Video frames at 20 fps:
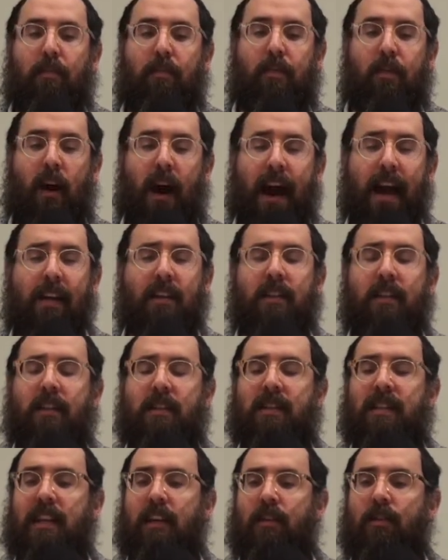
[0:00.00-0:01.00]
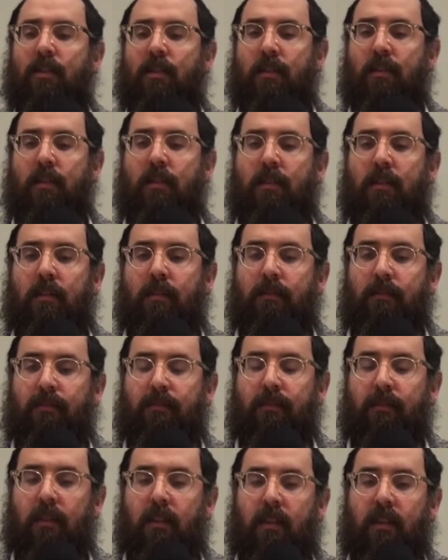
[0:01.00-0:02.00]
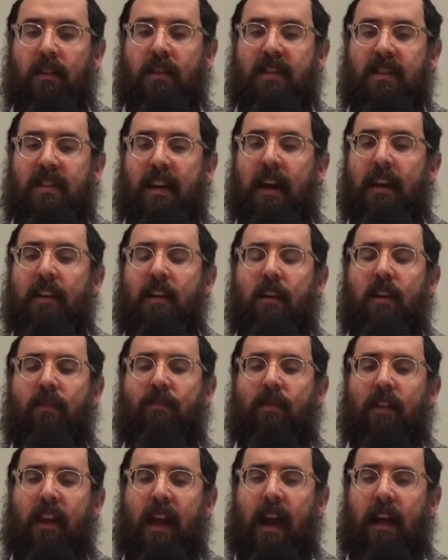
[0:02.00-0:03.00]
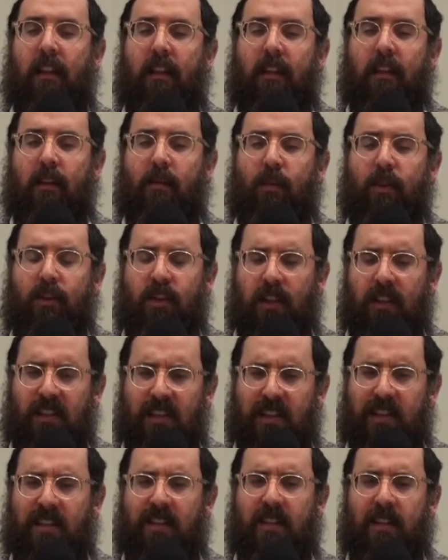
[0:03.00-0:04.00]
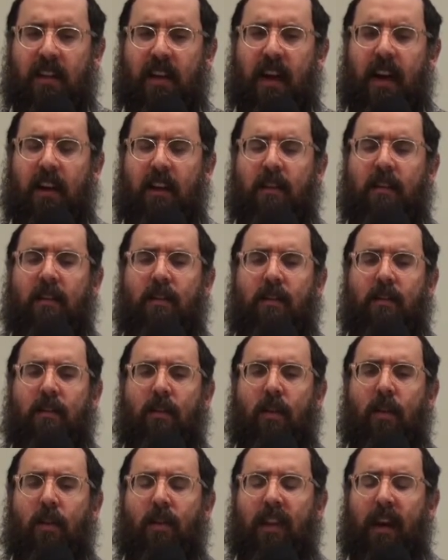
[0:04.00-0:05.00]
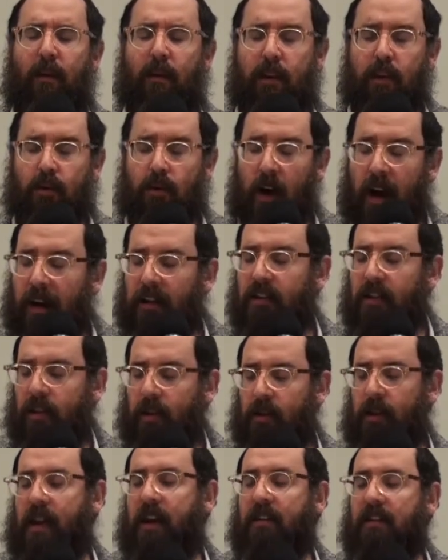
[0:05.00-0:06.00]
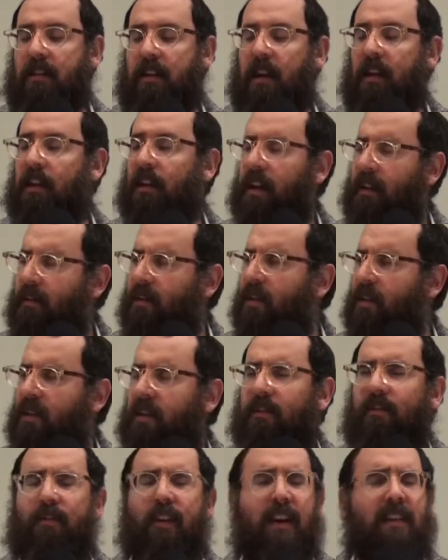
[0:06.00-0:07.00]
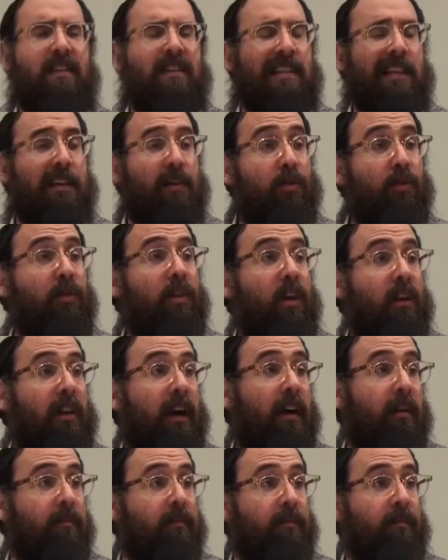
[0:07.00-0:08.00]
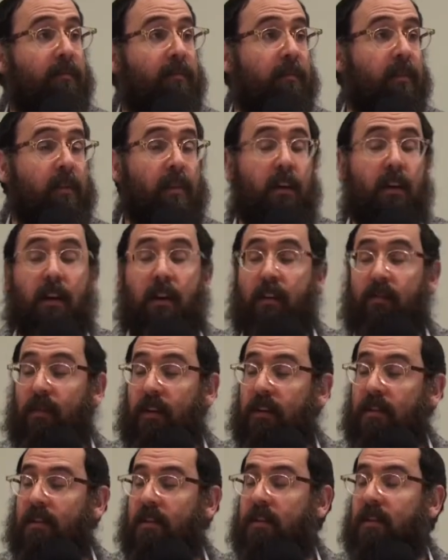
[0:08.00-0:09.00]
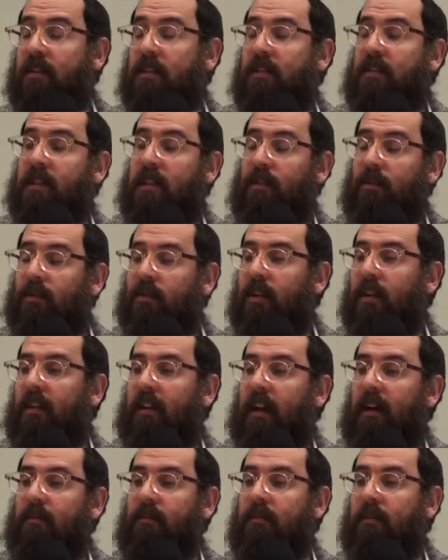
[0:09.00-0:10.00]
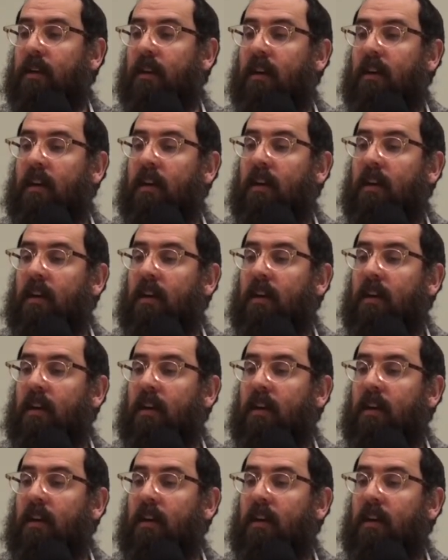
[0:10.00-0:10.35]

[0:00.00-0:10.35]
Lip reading: Prior to Tikkun, the state of reality which exists today, or that we're trying to create today, you ever heard the phrase Tikkun Olam? Yeah, everyone's into Tikkun Olam.